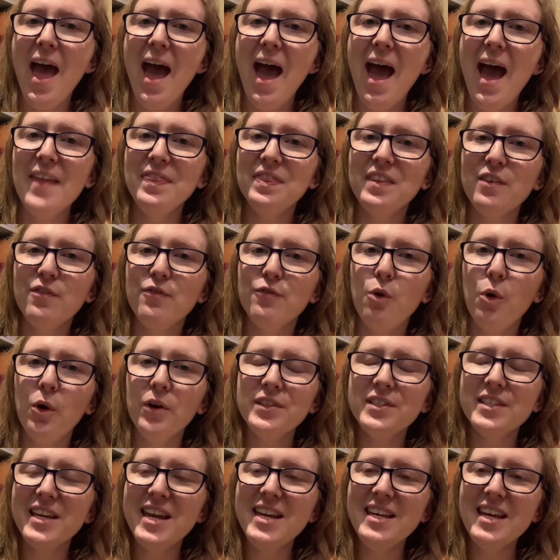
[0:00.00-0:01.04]
at the
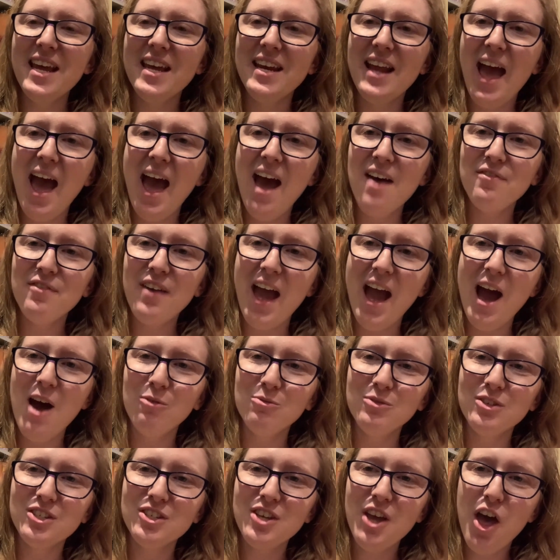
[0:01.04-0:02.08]
14 and a half
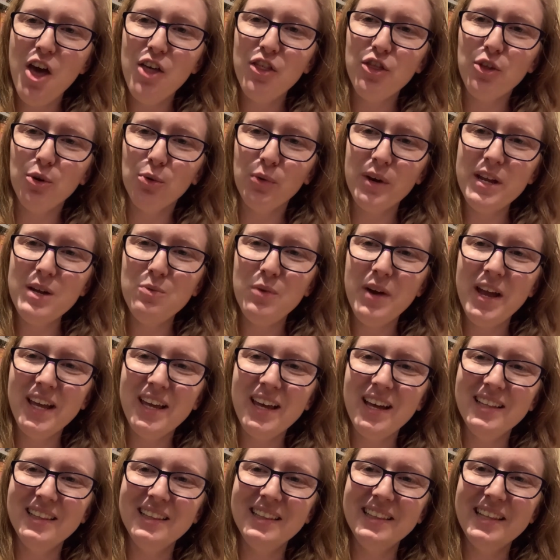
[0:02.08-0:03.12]
ounce three wick
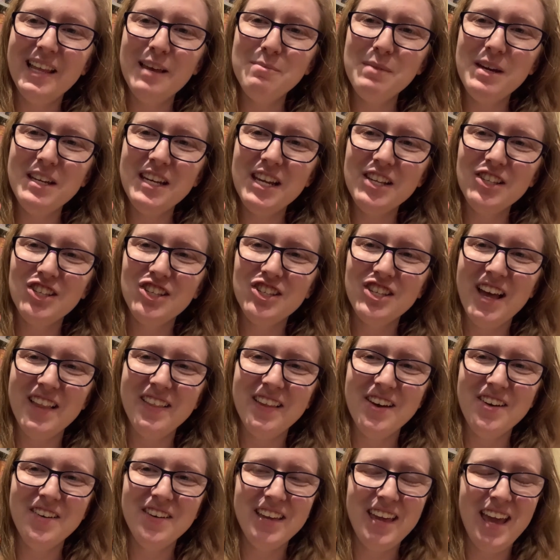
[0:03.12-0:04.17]
lemon
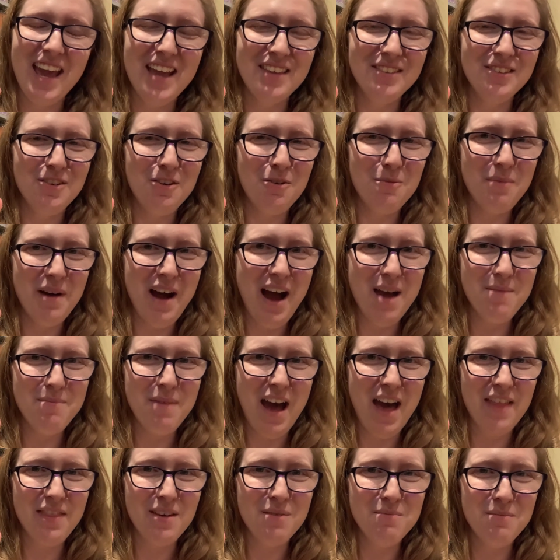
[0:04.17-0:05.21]
cello candle by
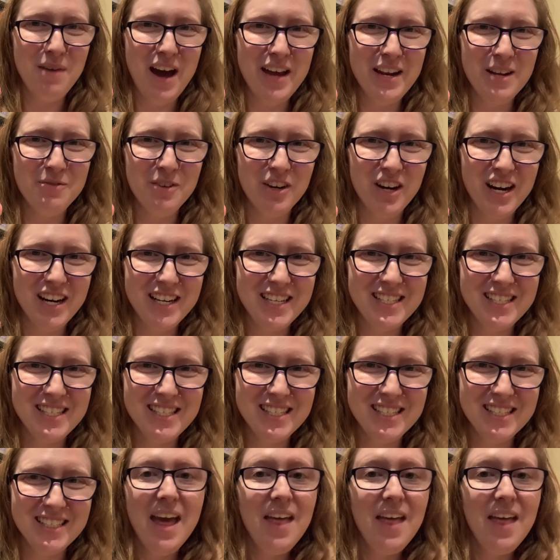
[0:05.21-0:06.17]
Bath & Body Works.